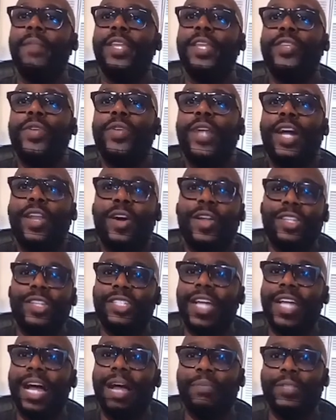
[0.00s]
I mean, you got all
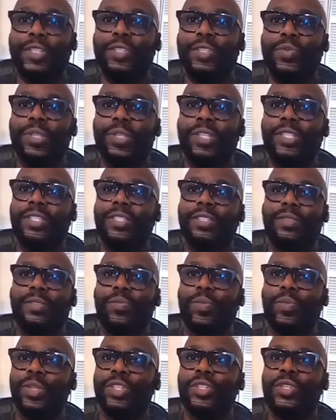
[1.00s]
these options with this
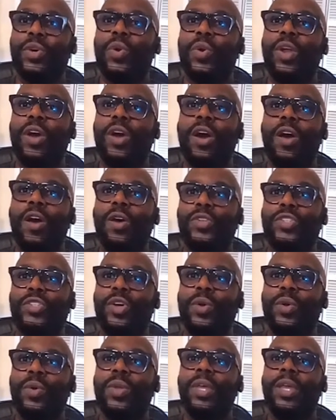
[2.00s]
with this whole hog.
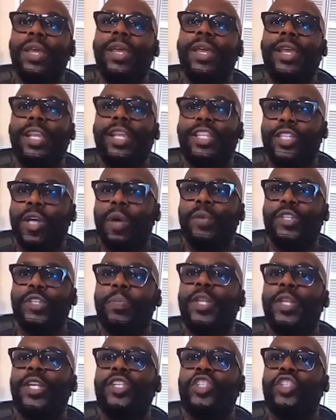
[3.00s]
So it's
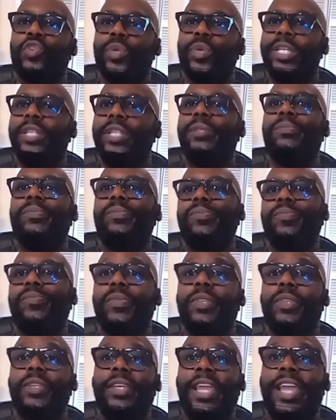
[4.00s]
always been a treat
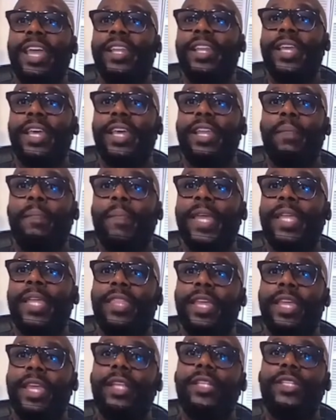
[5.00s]
and a, and a
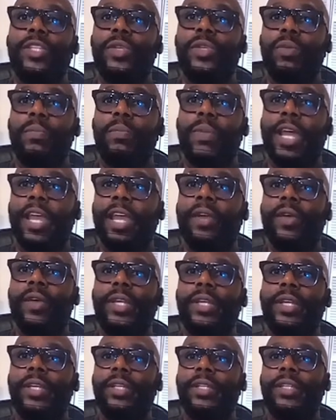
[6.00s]
big thing to do in my
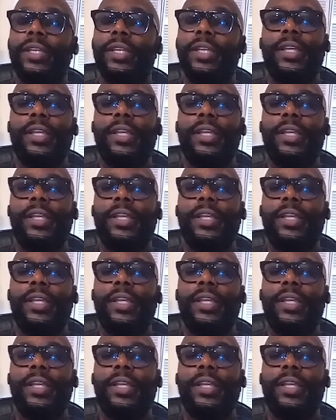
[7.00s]
area.